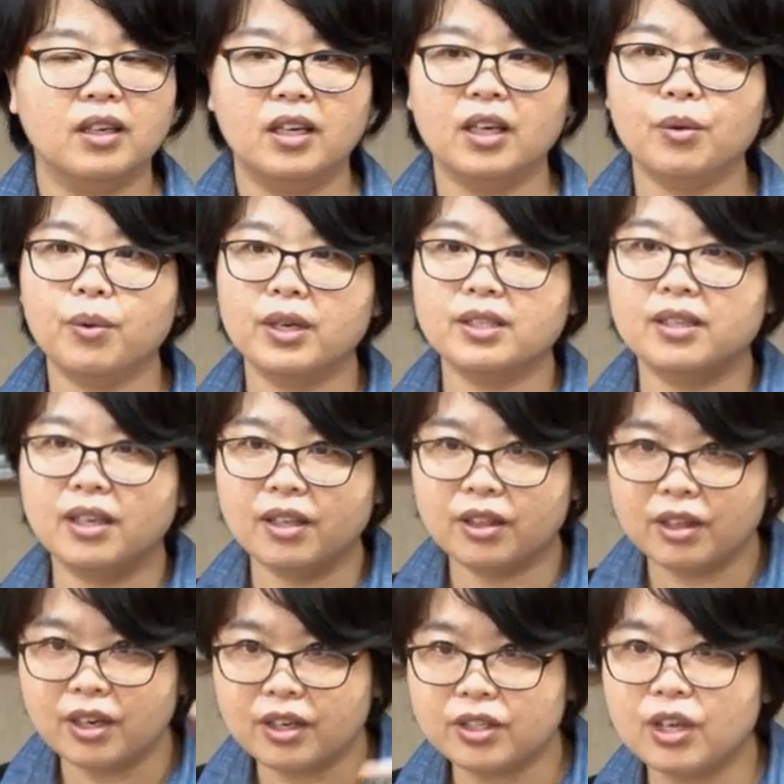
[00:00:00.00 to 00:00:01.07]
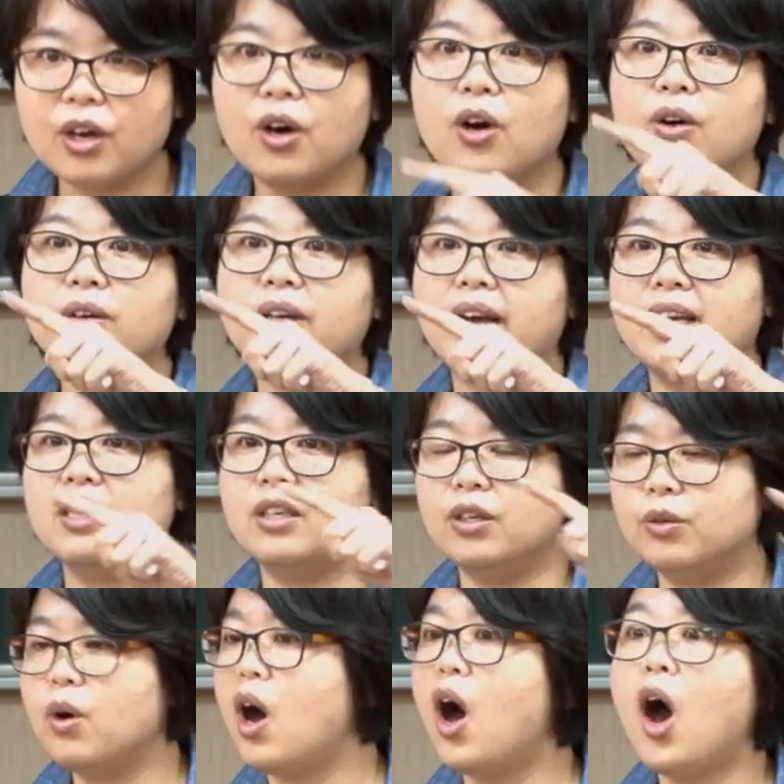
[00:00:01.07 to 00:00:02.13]
It was a third tone, and
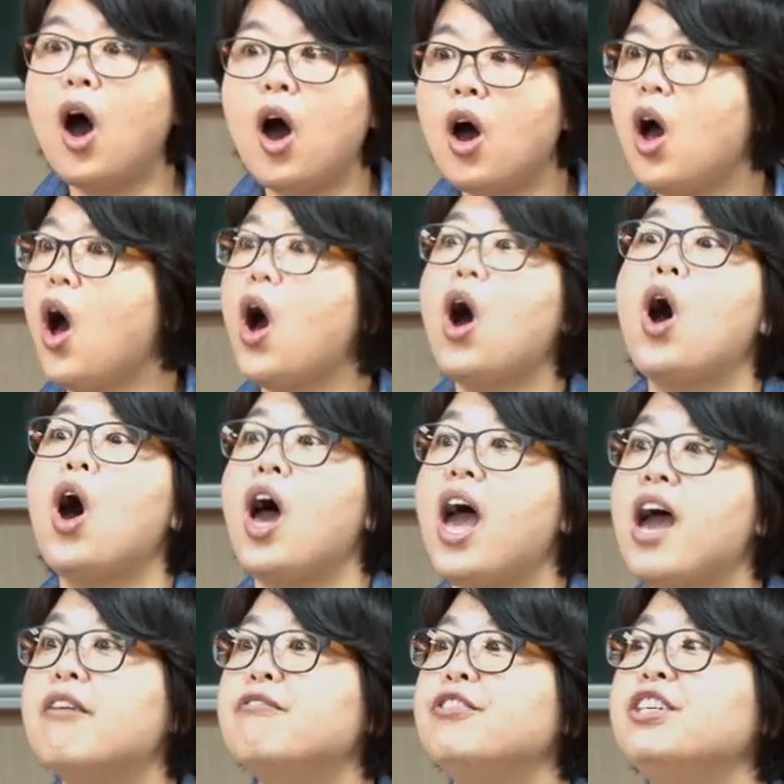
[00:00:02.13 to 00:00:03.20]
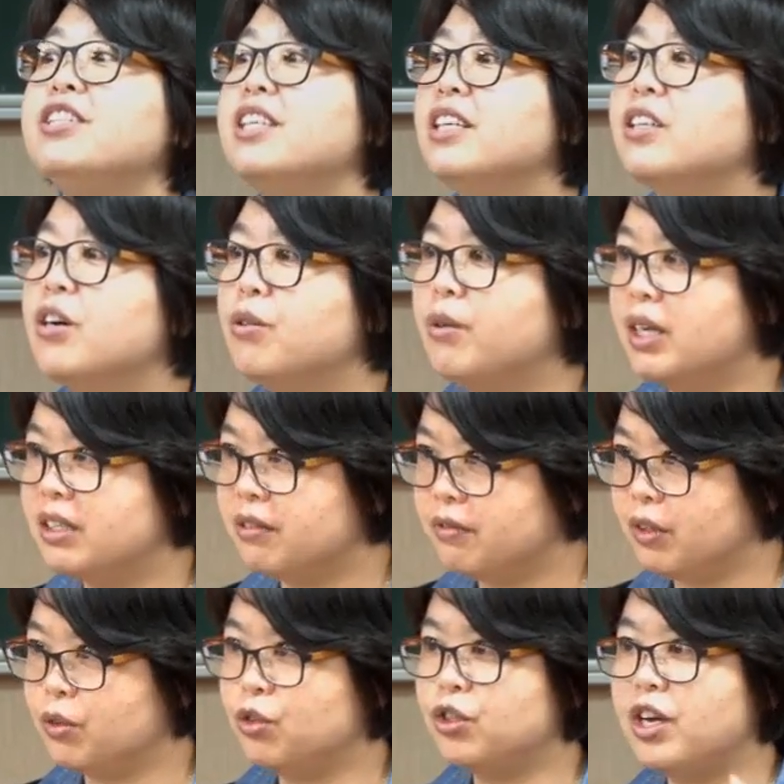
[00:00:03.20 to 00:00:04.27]
every single one of
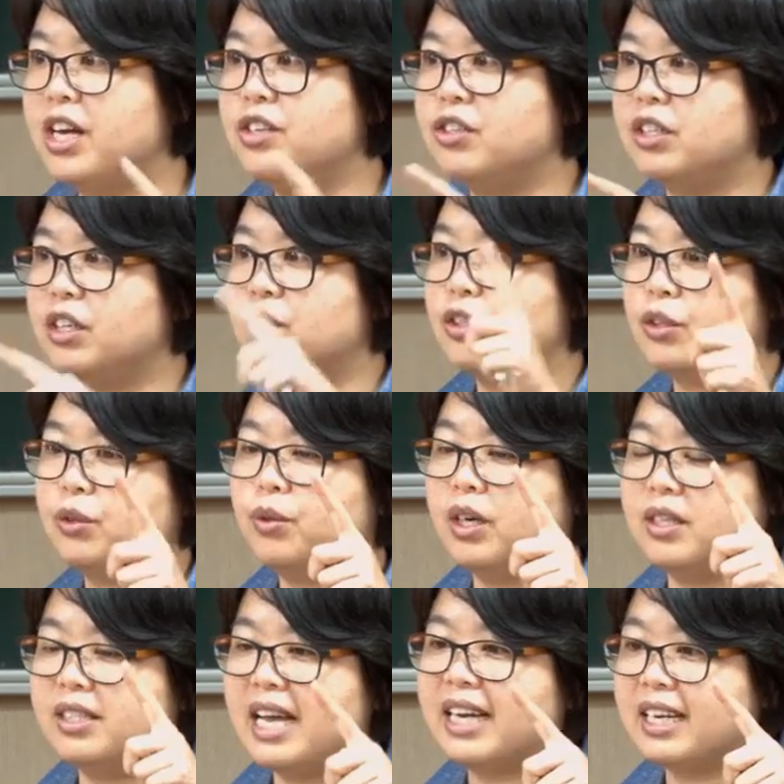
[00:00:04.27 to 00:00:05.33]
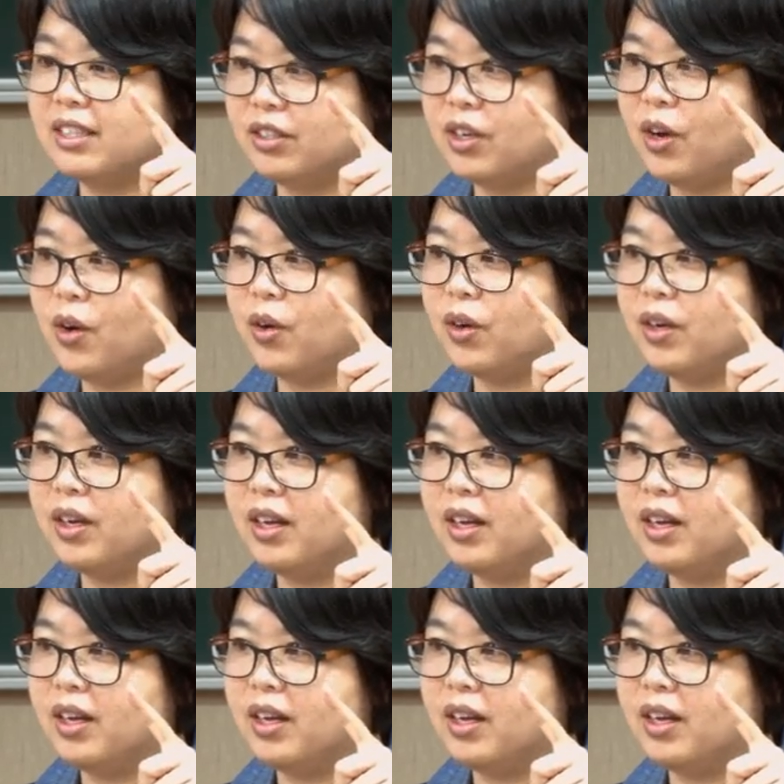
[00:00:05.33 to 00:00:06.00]
you changed it to a second tone.